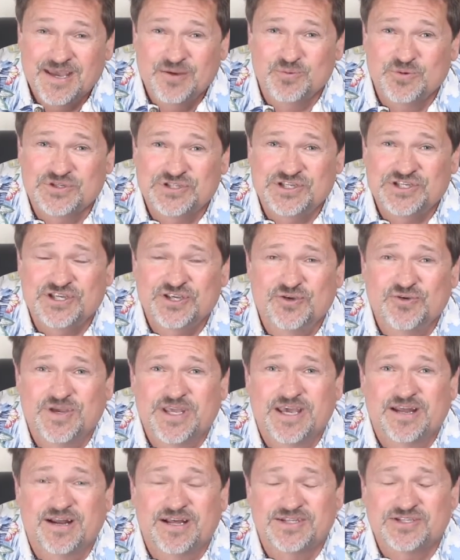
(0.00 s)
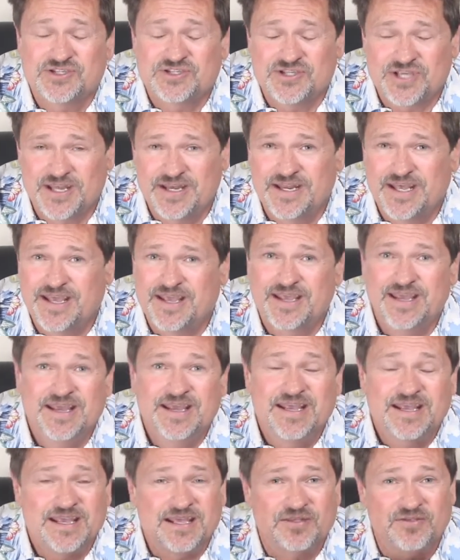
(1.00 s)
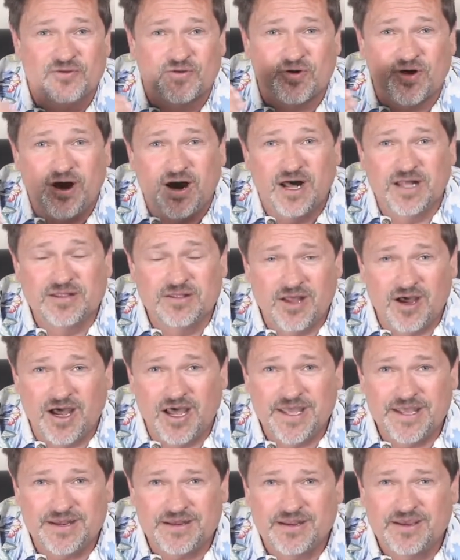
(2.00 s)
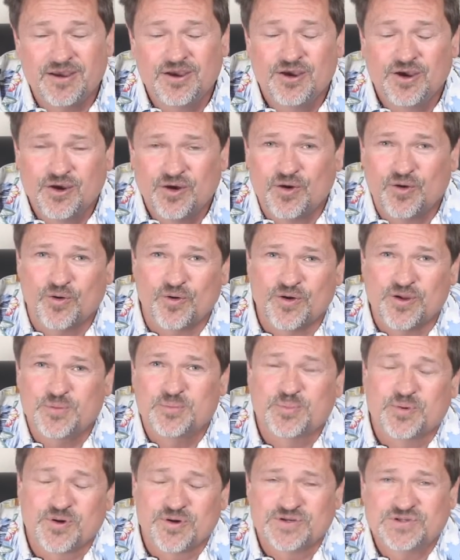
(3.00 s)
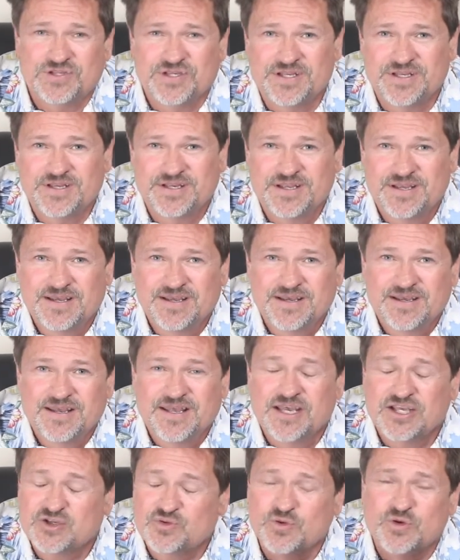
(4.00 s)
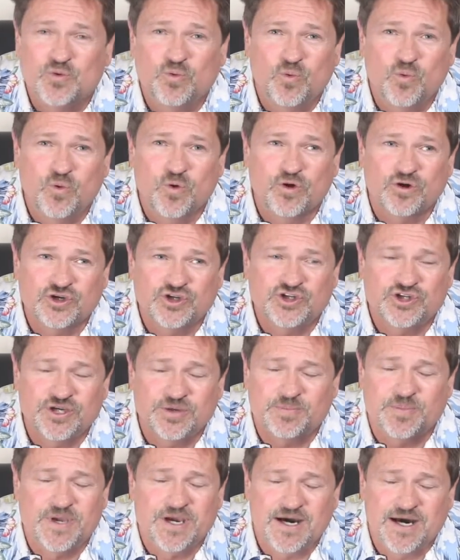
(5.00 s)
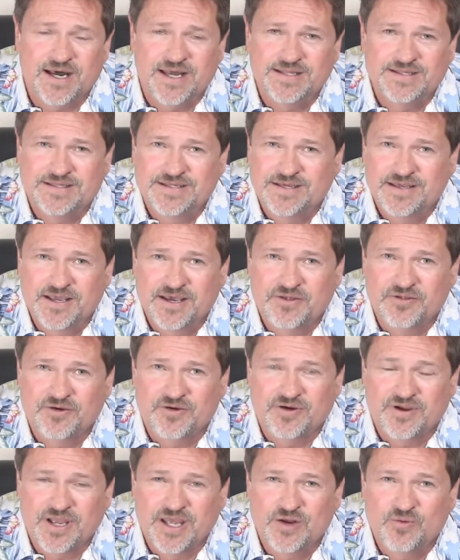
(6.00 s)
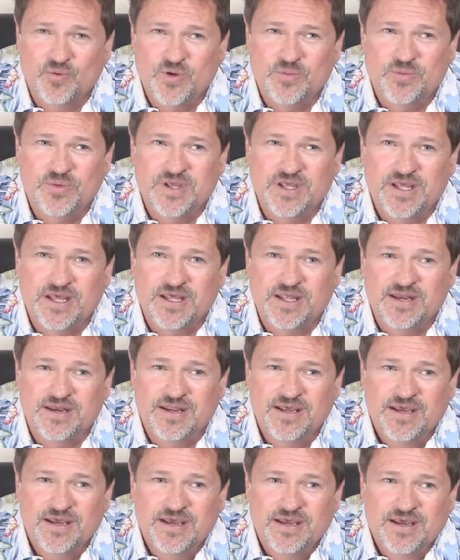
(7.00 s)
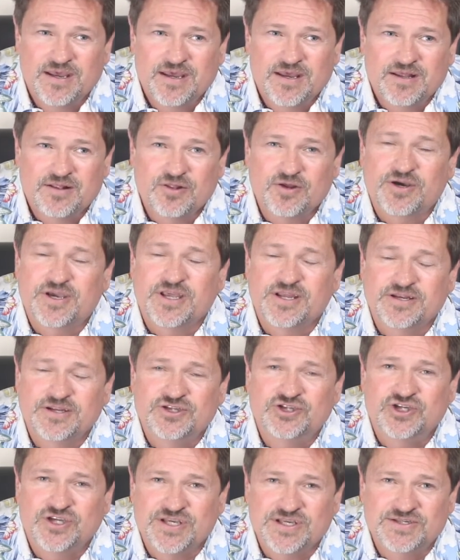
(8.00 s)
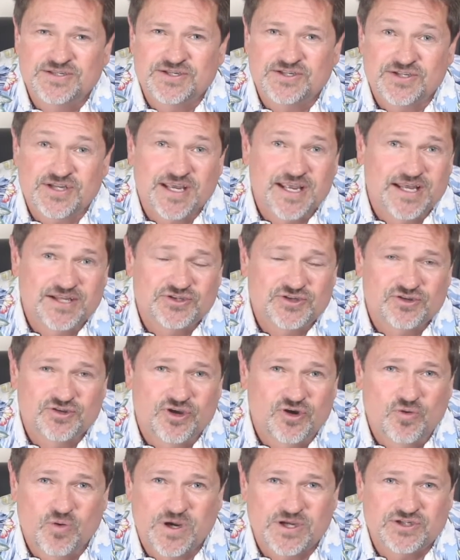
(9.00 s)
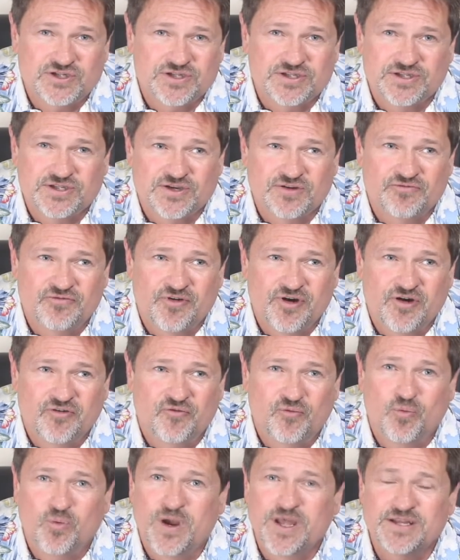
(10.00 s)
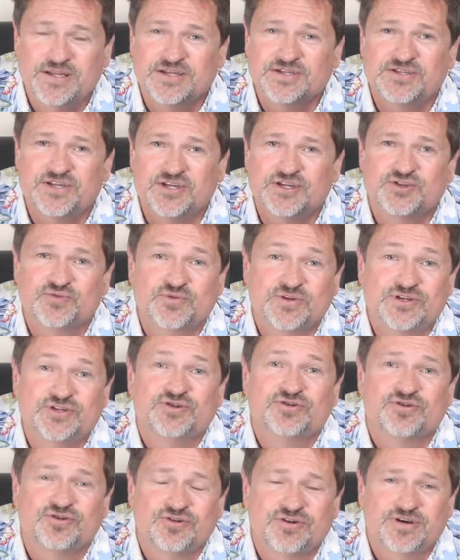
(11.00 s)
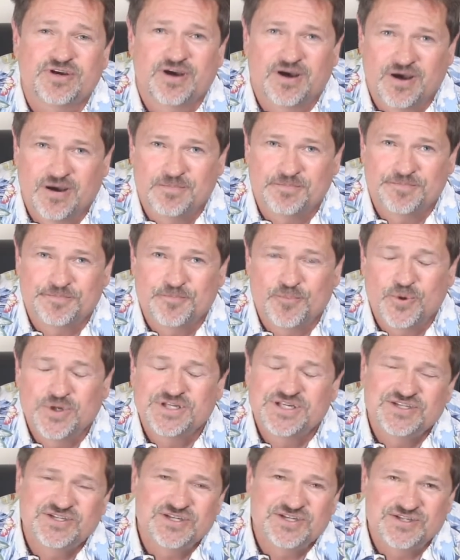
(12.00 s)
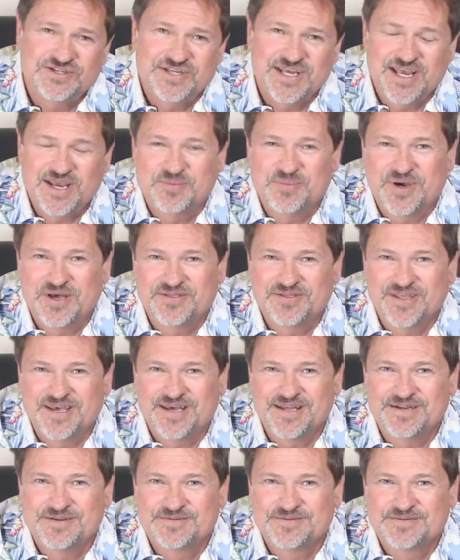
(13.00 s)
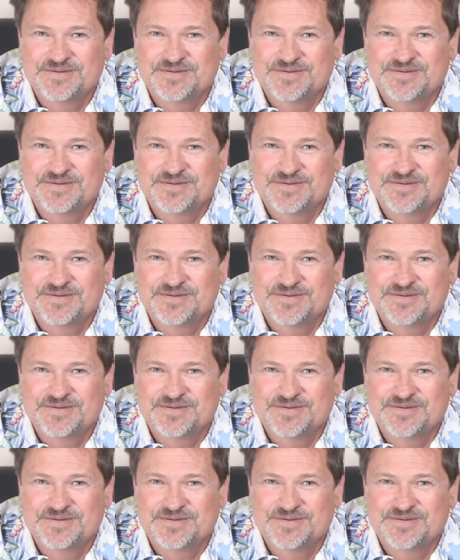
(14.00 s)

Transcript: And we'll see you again on Sunday, either online or in person, as we worship God together and we begin looking to Jesus to answer the questions of when does his return come? What does he say about that?